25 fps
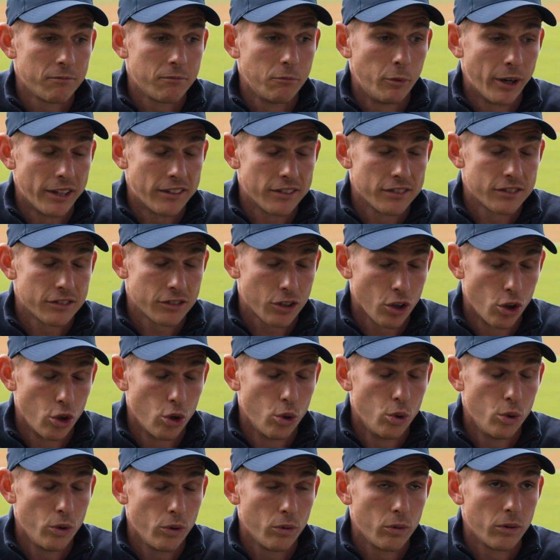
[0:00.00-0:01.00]
Went to
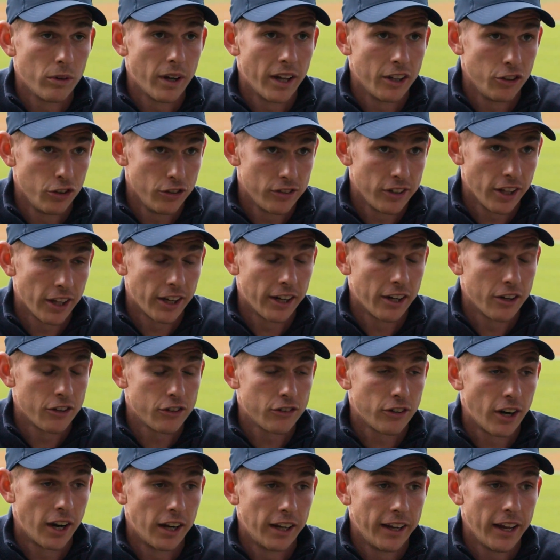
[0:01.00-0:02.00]
school in New Zealand and
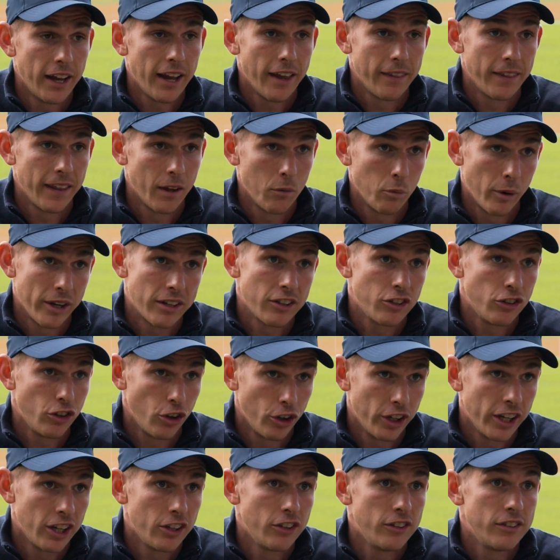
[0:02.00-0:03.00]
Australia, and then went to
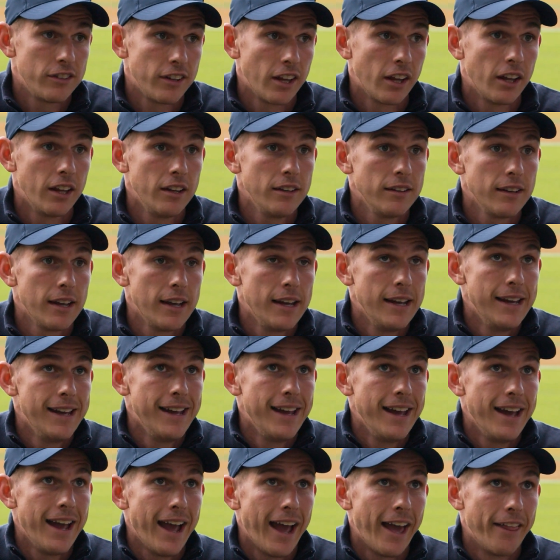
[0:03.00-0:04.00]
uni in New Zealand.
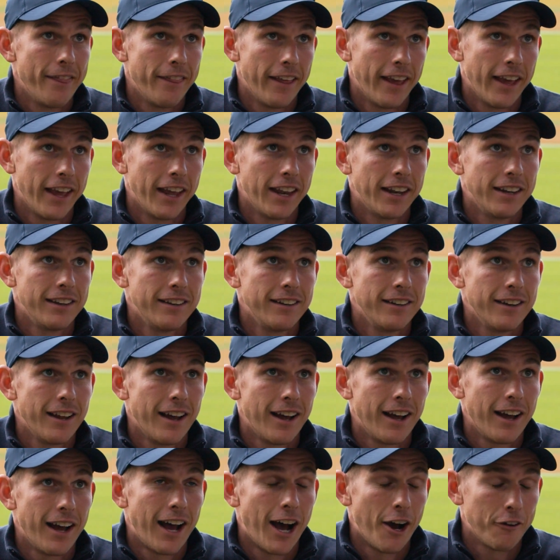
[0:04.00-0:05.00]
And then
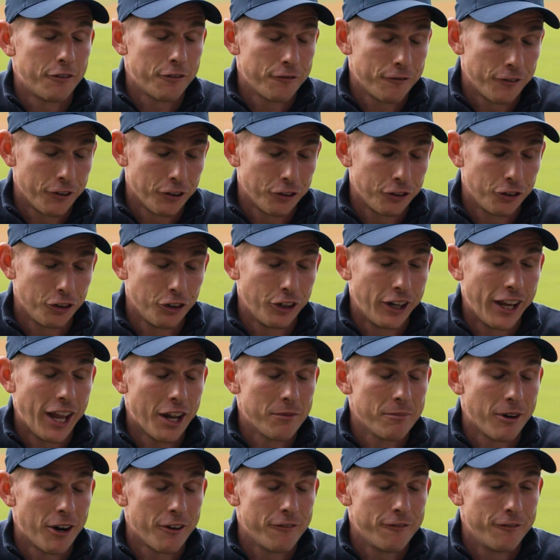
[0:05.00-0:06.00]
after I finished uni,
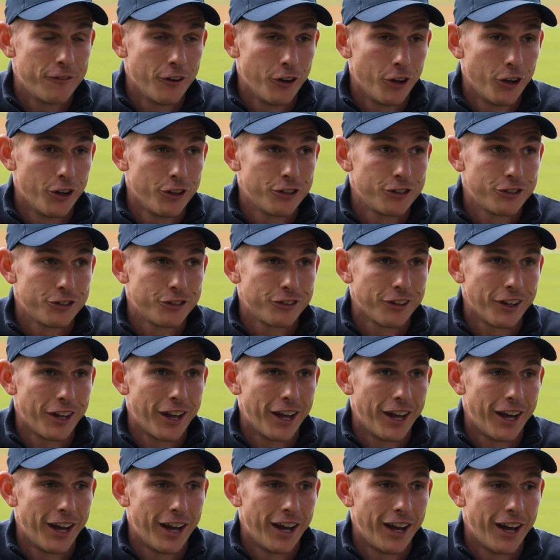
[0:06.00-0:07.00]
had my first,
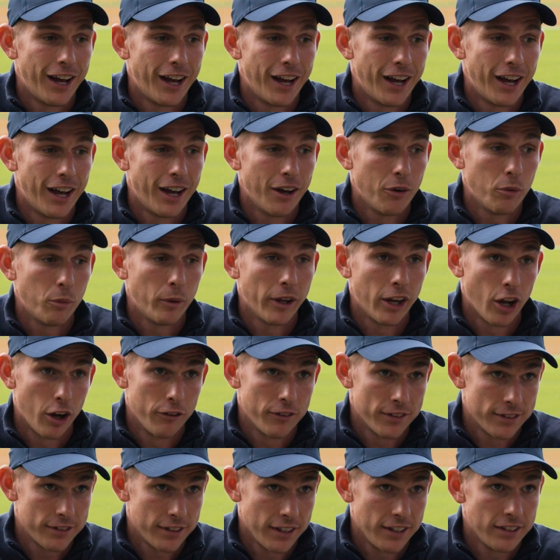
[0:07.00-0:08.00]
went
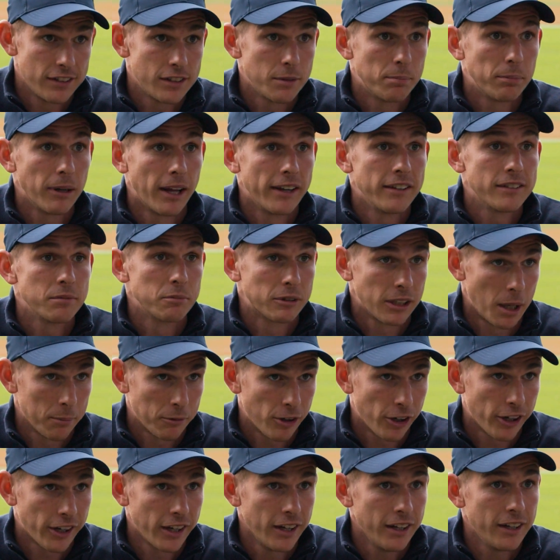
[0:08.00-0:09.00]
overseas to play some club
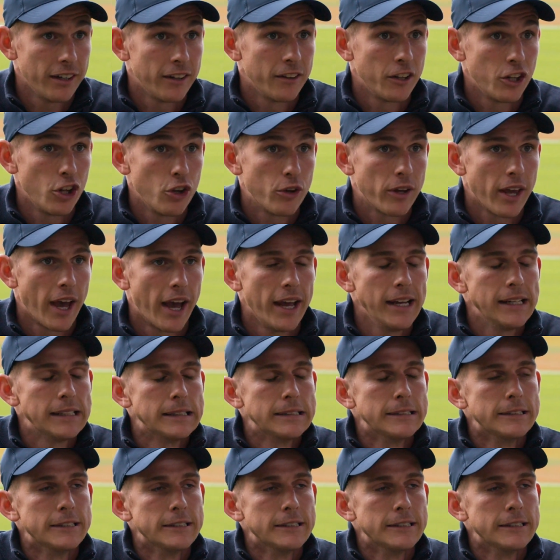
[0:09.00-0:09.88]
cricket in the UK.